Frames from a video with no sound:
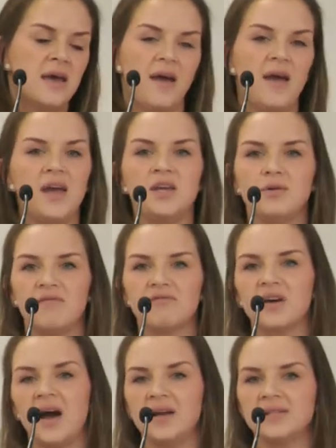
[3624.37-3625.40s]
A, you have the
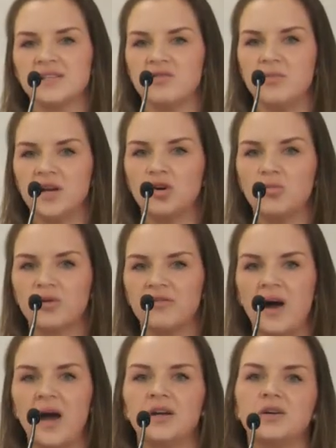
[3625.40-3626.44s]
guidance of a medical
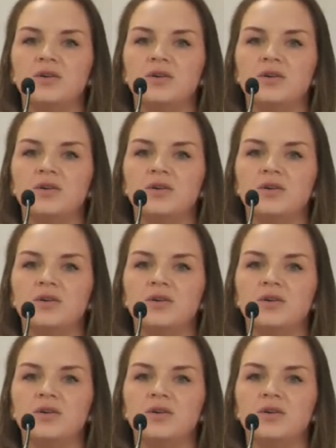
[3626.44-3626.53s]
provider,